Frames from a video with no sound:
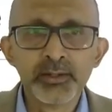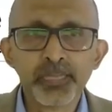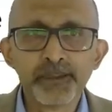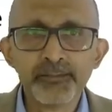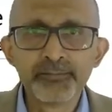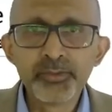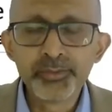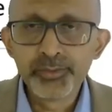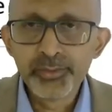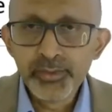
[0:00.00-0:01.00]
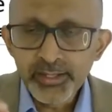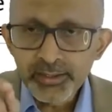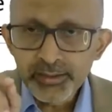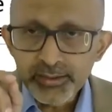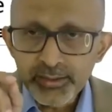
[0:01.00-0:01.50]
So
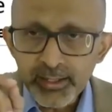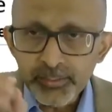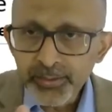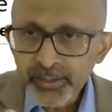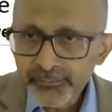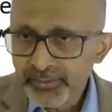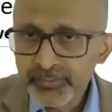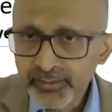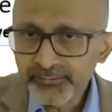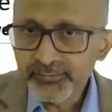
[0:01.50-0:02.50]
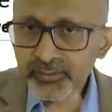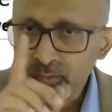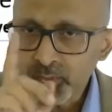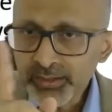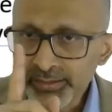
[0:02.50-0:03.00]
apart from this,
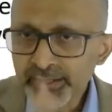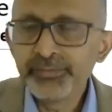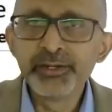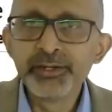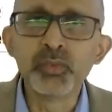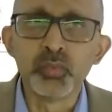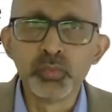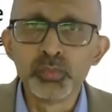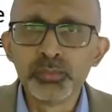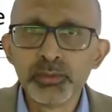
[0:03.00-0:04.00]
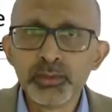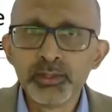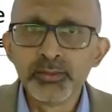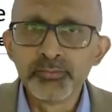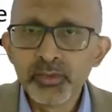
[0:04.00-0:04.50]
what can we do?
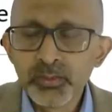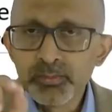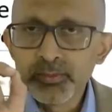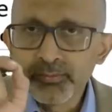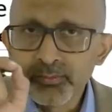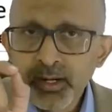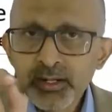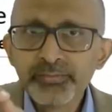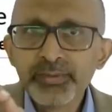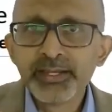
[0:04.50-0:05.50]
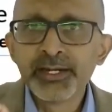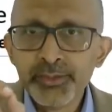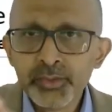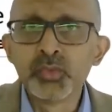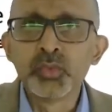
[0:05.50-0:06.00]
So what we can
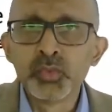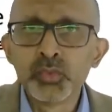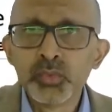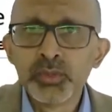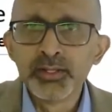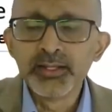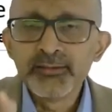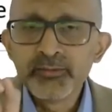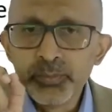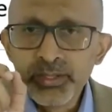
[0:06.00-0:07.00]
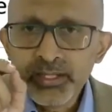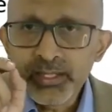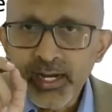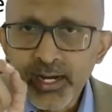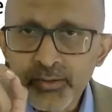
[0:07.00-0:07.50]
do is be
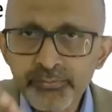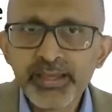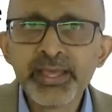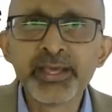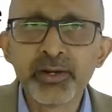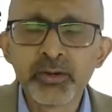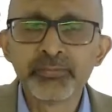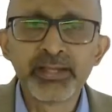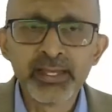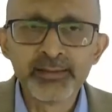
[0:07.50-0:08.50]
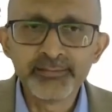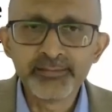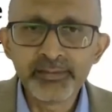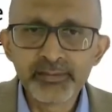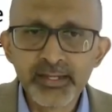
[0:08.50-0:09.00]
aware of cancer,
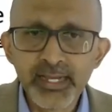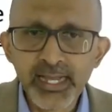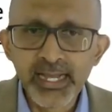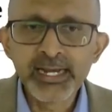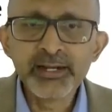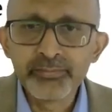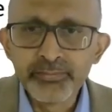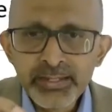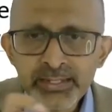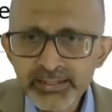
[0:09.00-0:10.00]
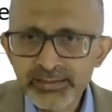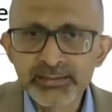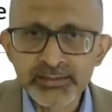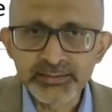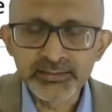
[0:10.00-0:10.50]
and when it
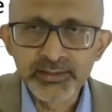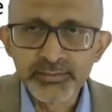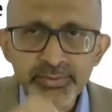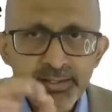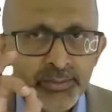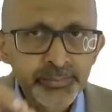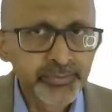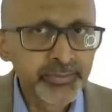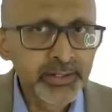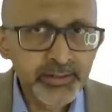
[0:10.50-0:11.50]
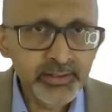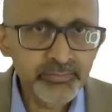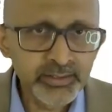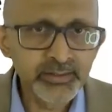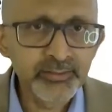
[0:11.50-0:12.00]
occurs, we can prevent it when
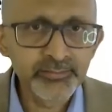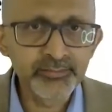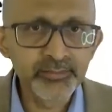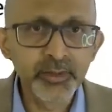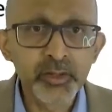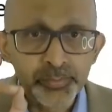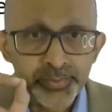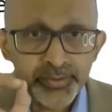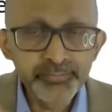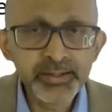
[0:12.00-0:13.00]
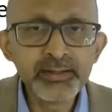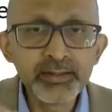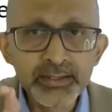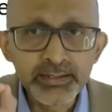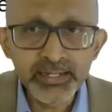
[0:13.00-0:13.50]
it is, or prevent
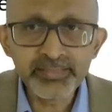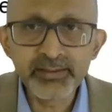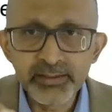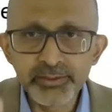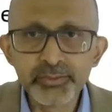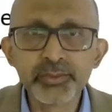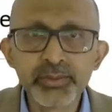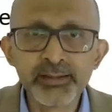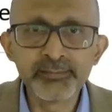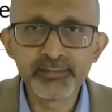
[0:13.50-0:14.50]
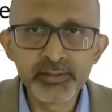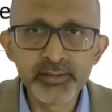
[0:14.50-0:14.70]
death due to cancer